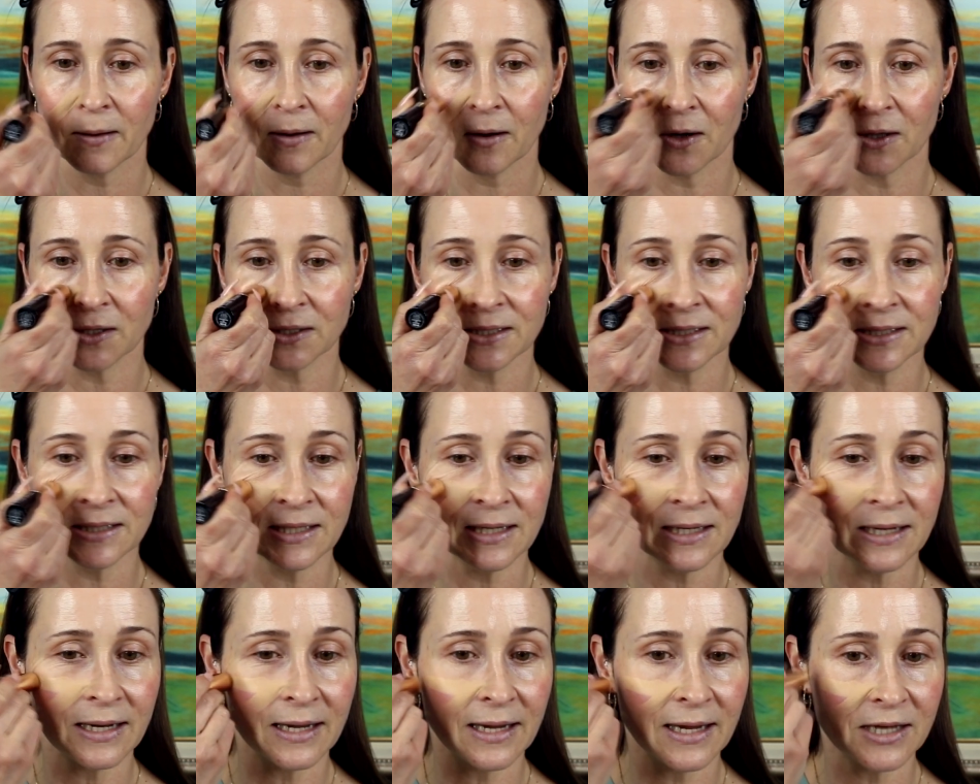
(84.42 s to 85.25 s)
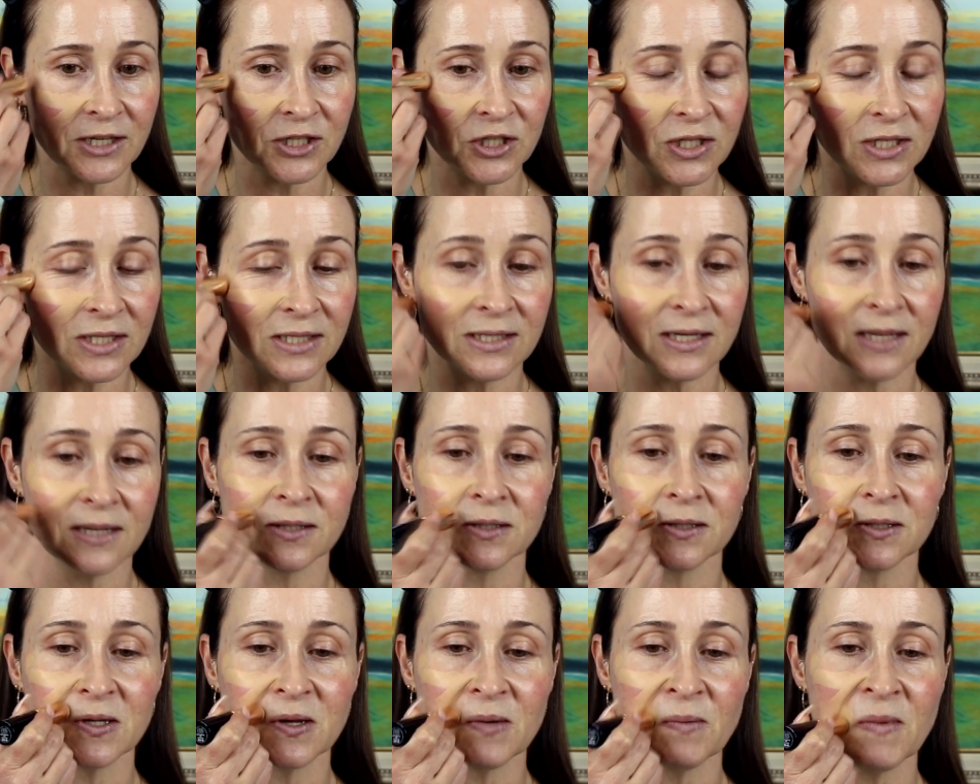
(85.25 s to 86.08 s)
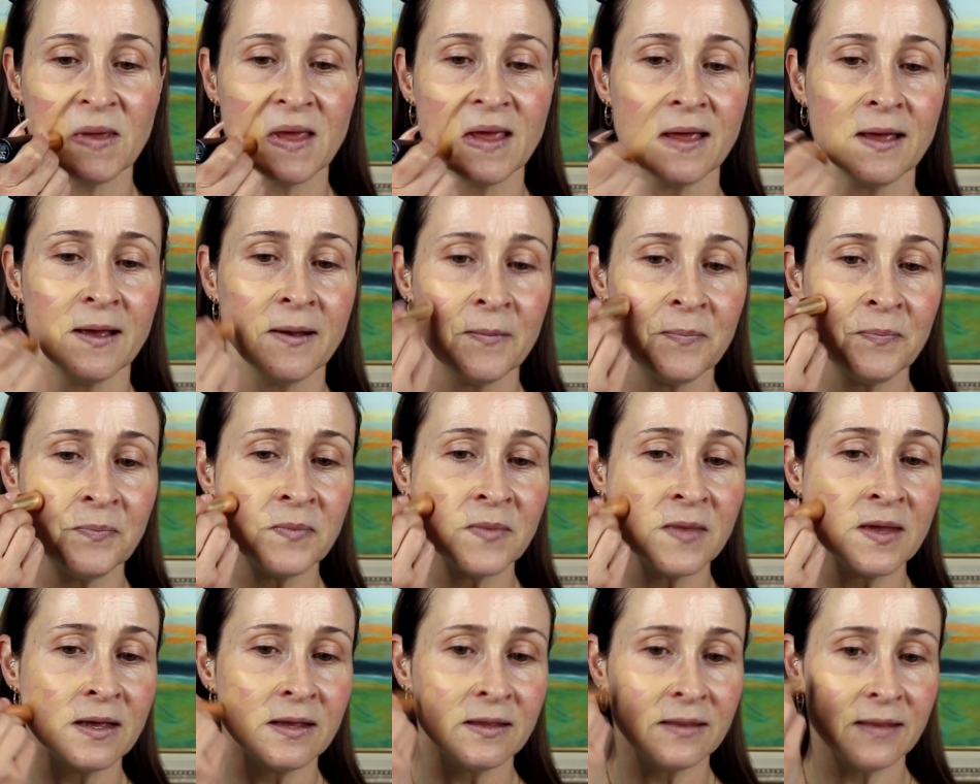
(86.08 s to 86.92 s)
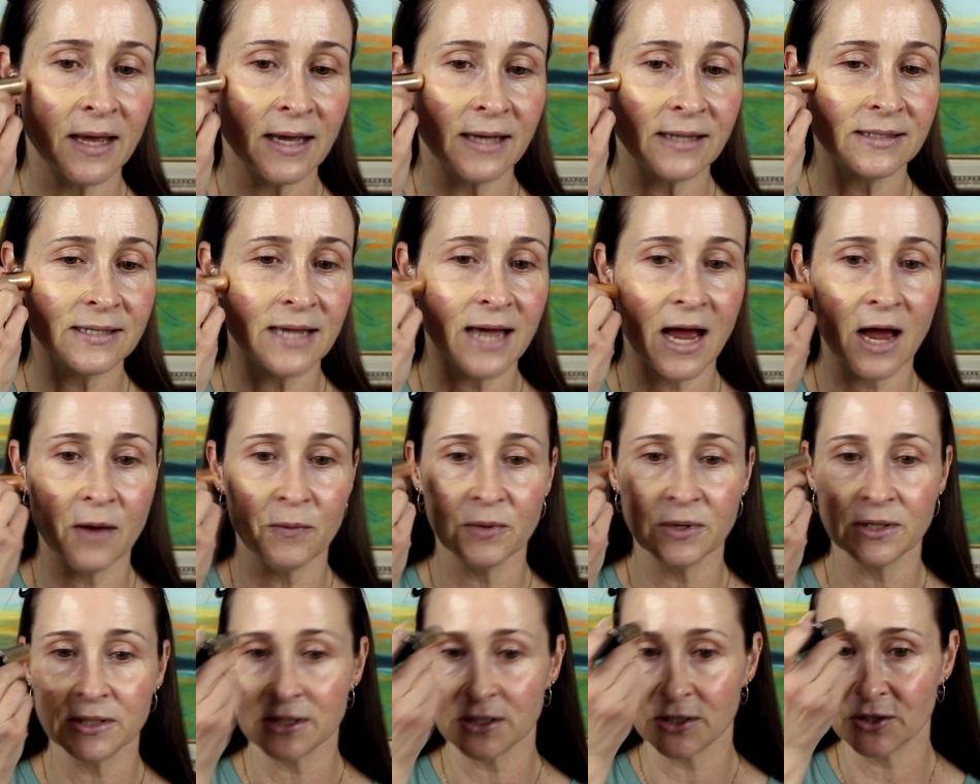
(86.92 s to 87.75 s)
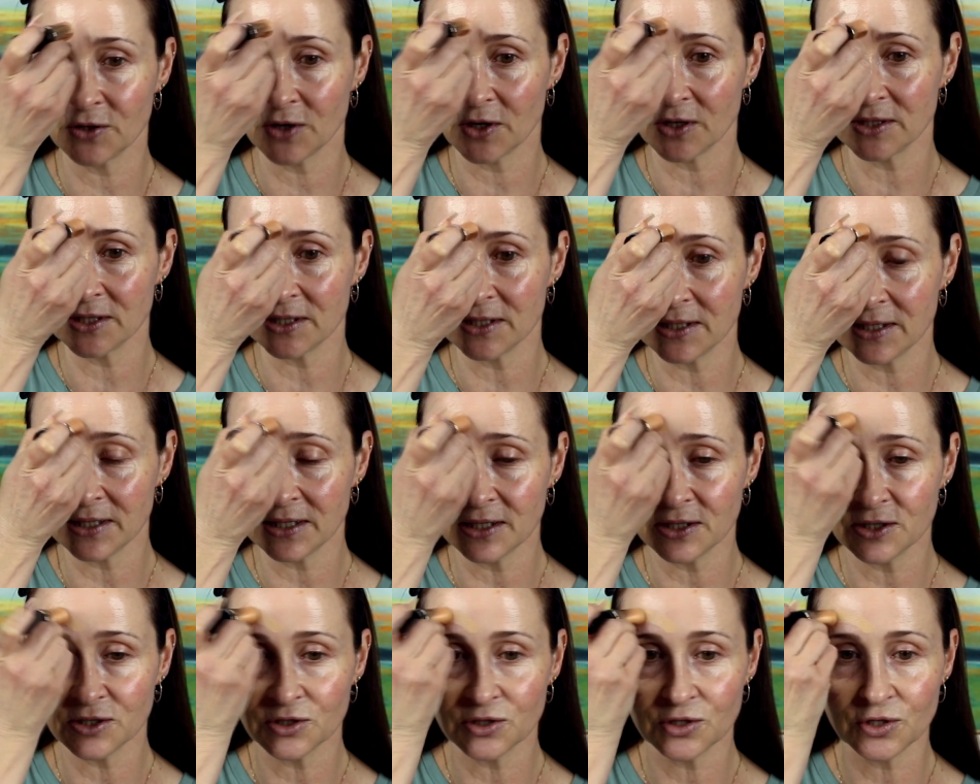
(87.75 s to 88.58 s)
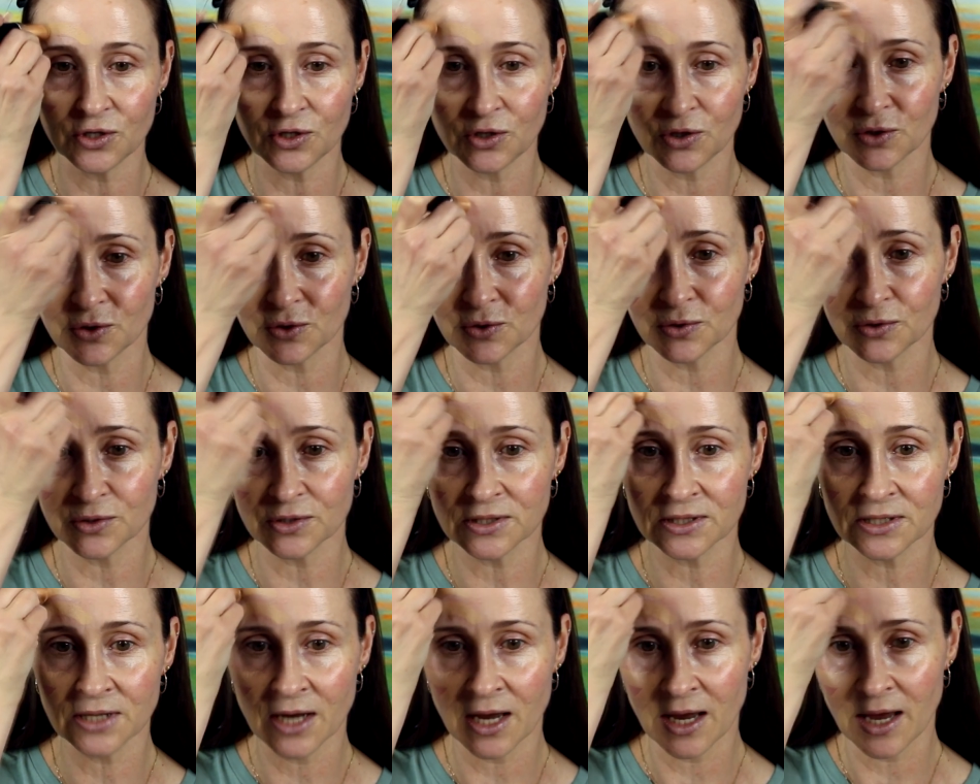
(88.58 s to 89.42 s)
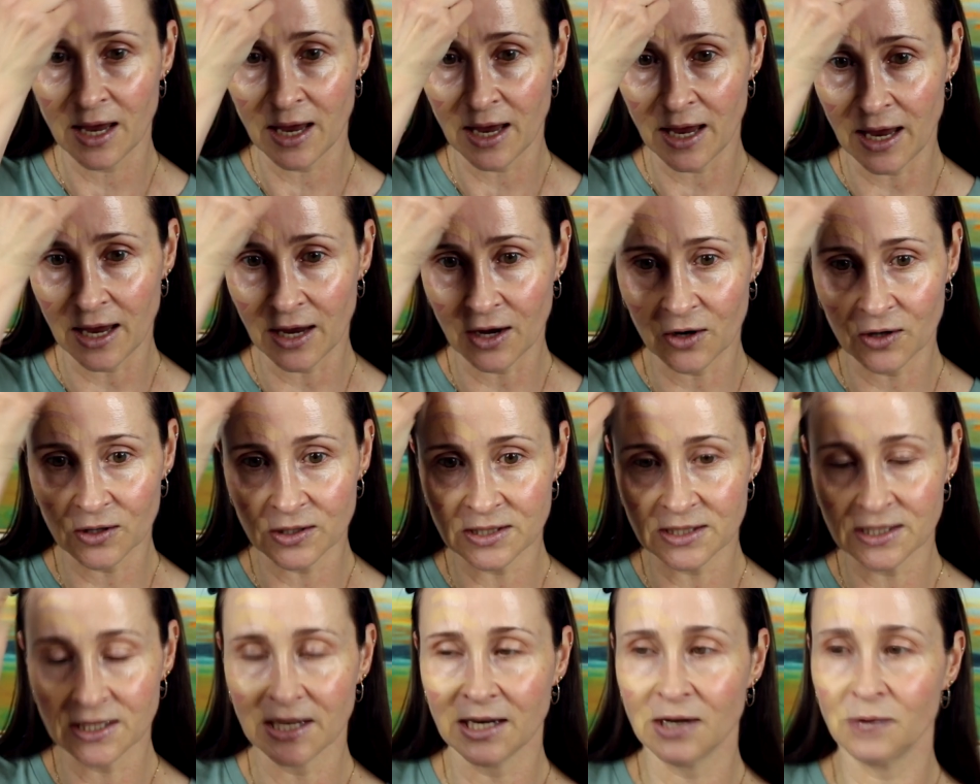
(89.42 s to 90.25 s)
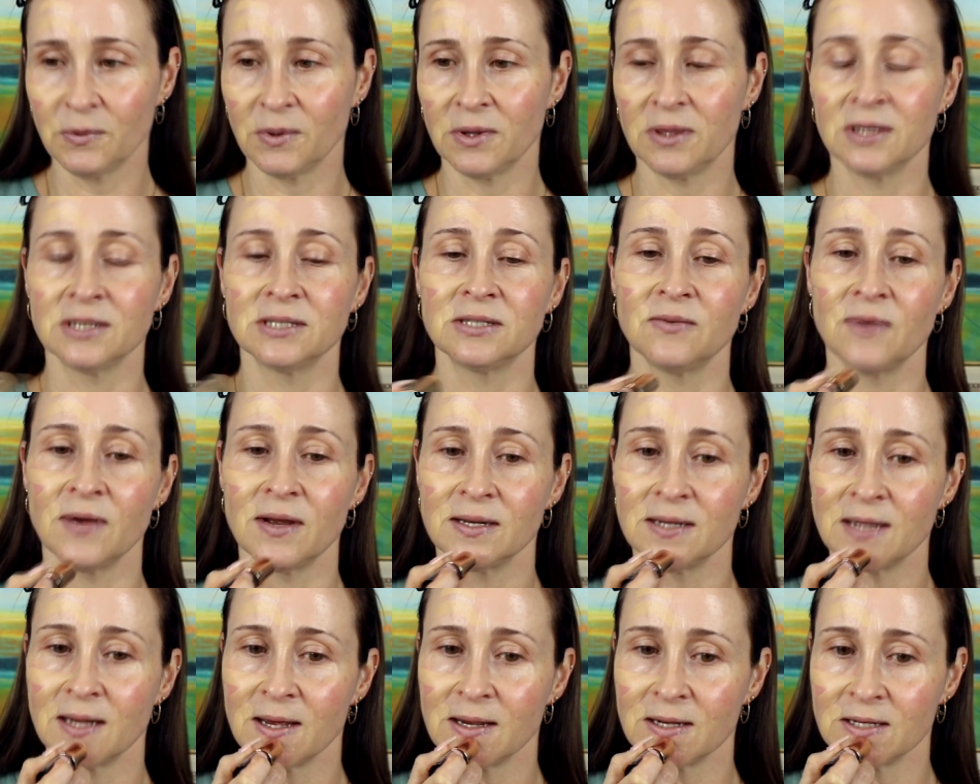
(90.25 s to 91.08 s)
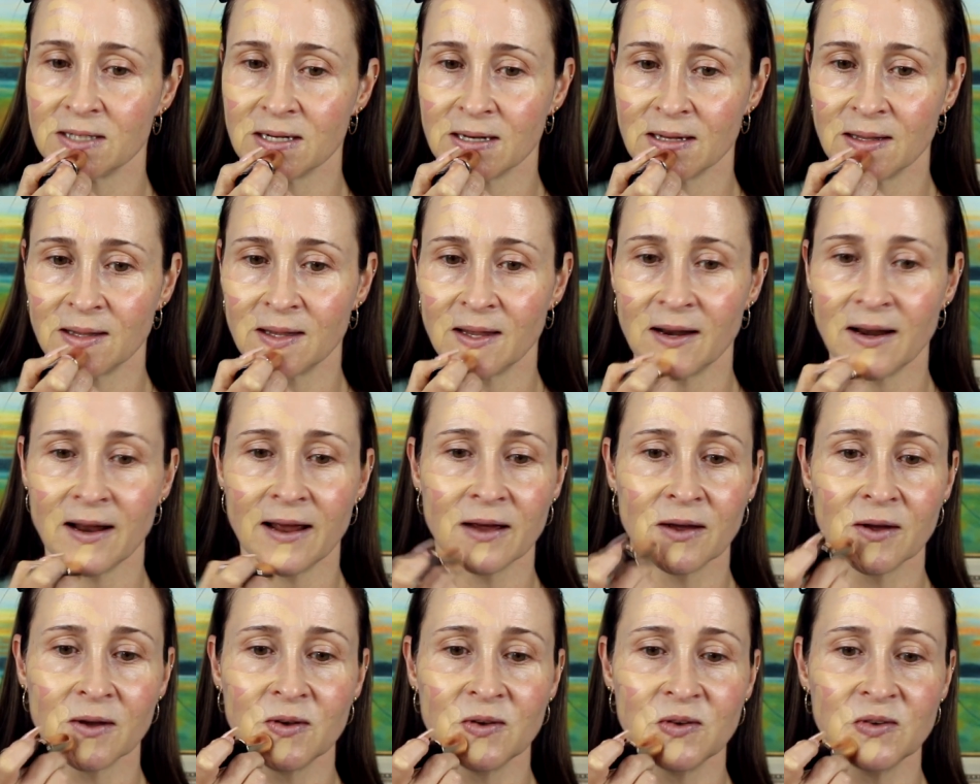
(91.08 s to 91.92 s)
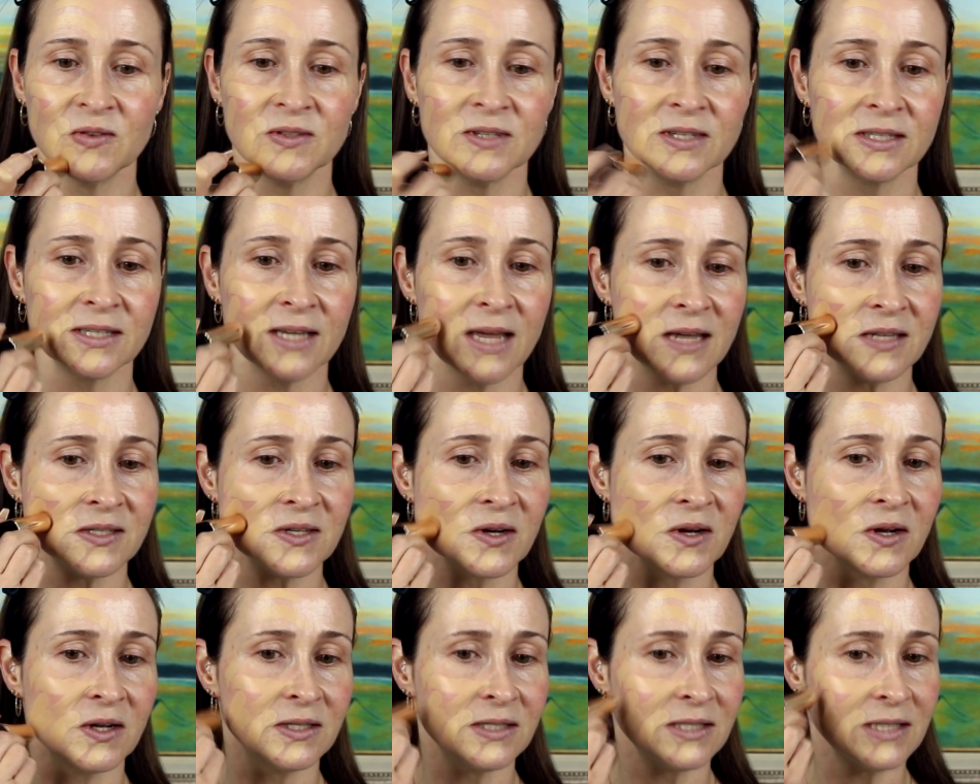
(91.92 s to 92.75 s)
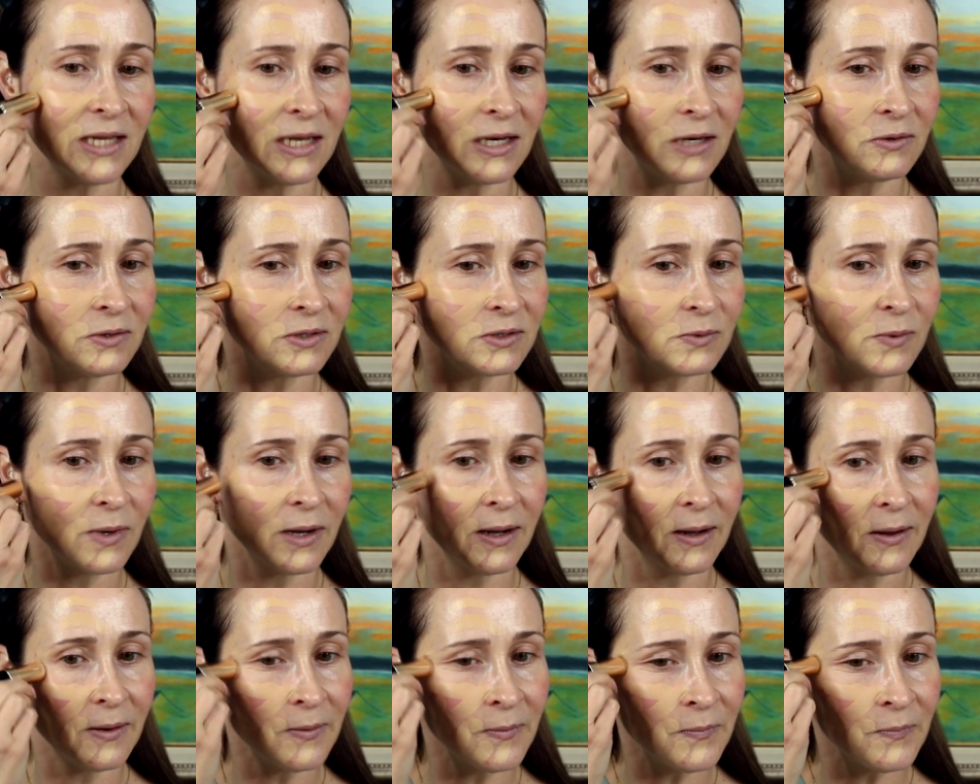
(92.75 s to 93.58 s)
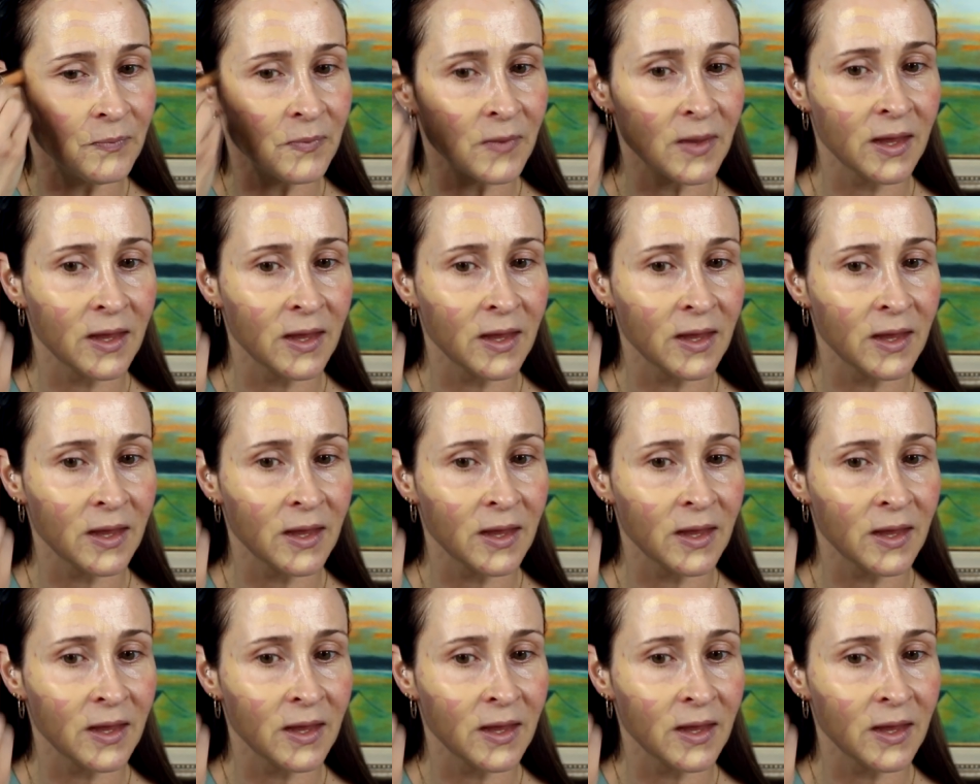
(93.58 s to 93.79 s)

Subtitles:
concealer, and she said to me that I would not need to use a concealer with this foundation, that I could use this as a concealer as well.